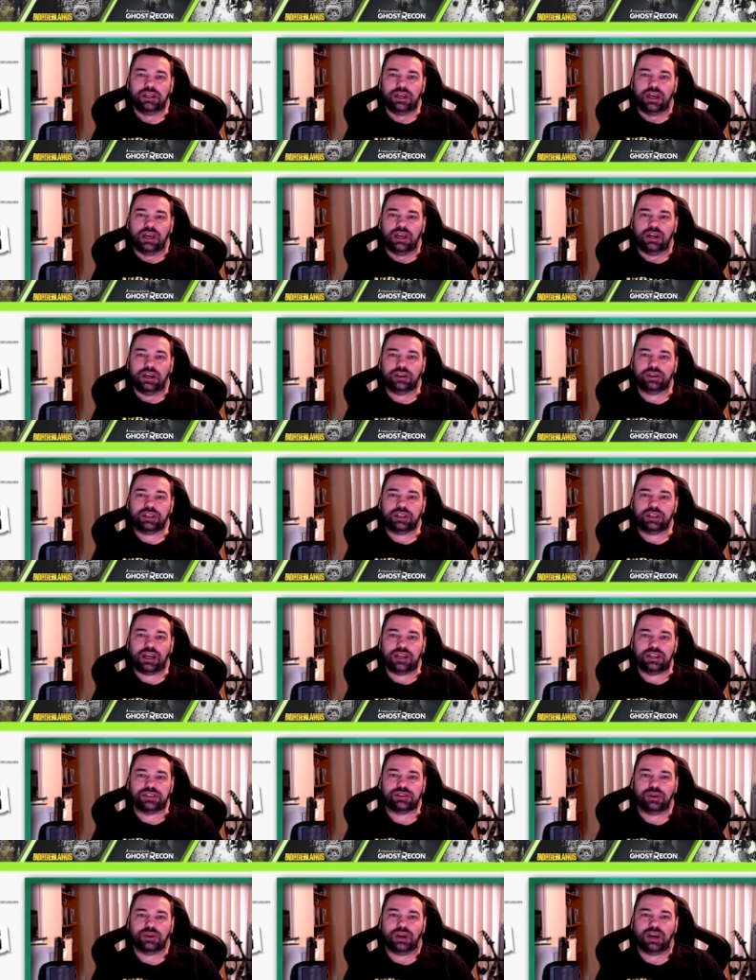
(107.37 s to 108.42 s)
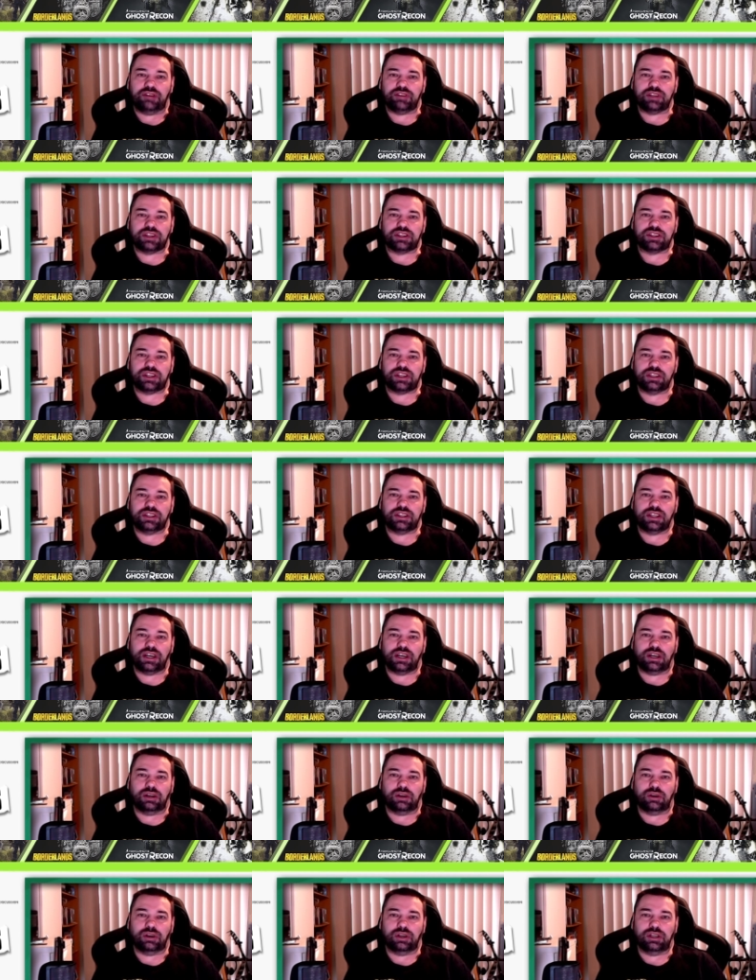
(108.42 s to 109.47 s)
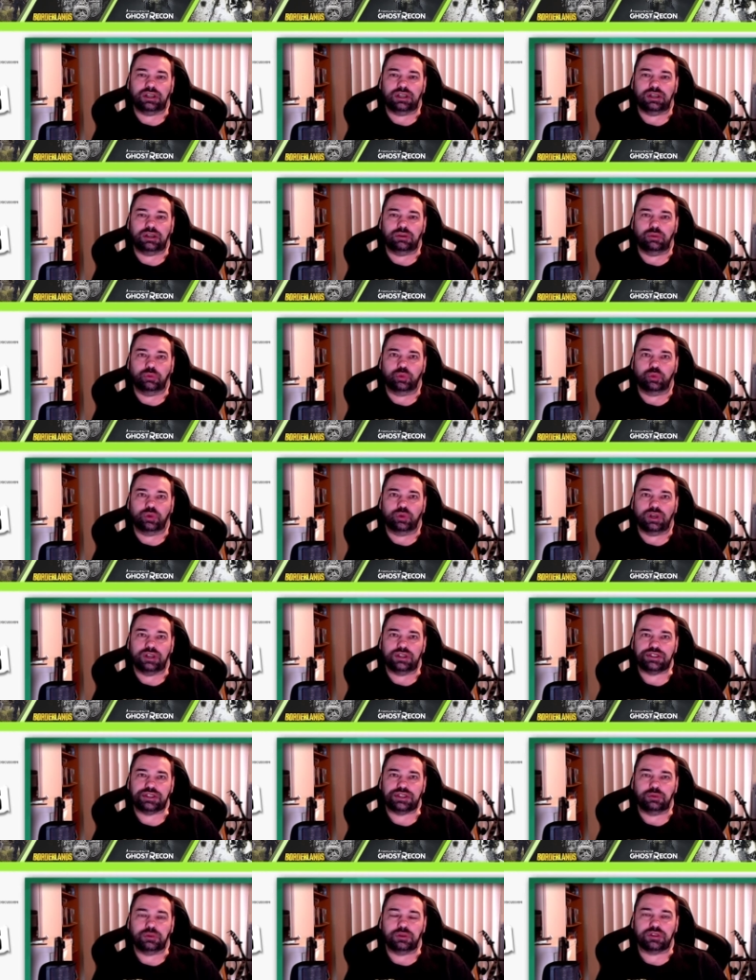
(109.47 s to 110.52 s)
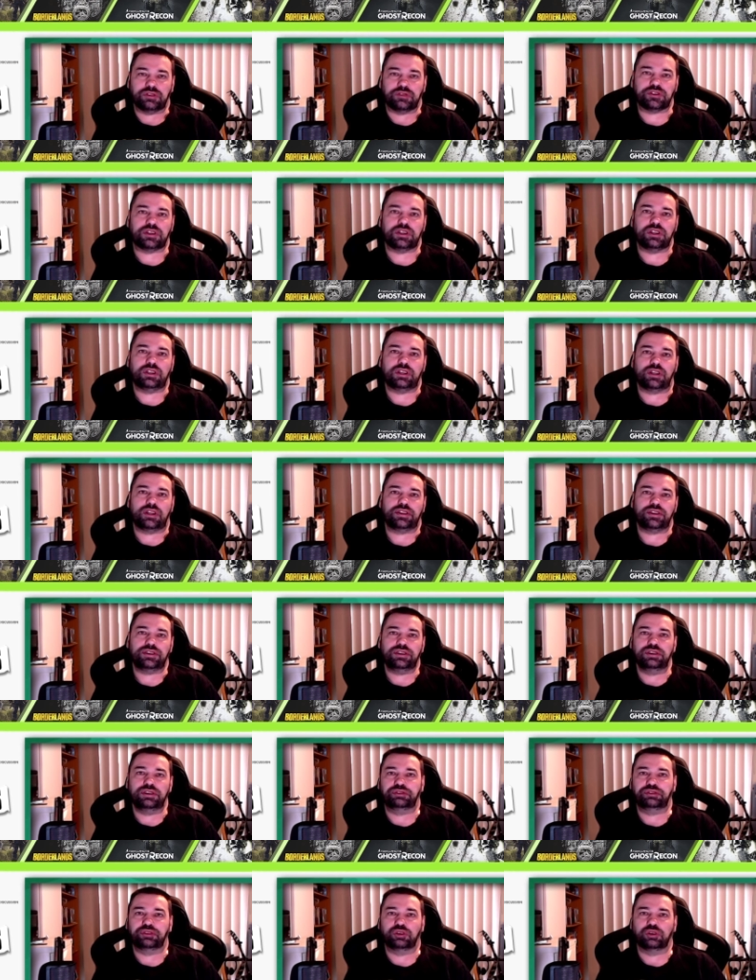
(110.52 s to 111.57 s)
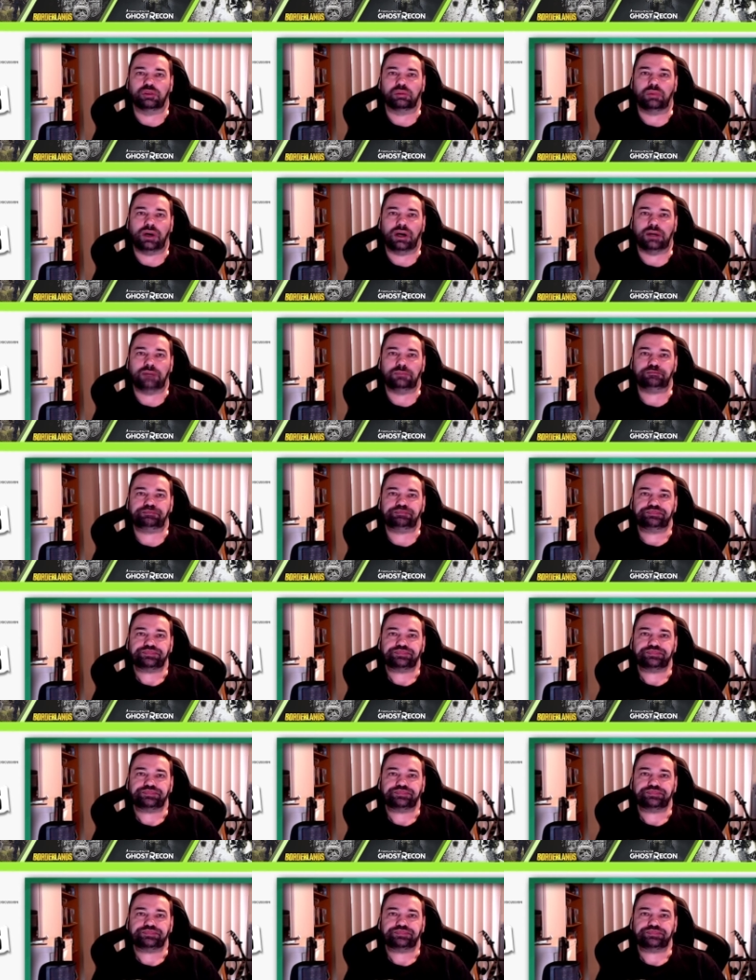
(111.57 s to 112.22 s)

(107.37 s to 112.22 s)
Okay, so having said that, uh, as you would have seen, the new format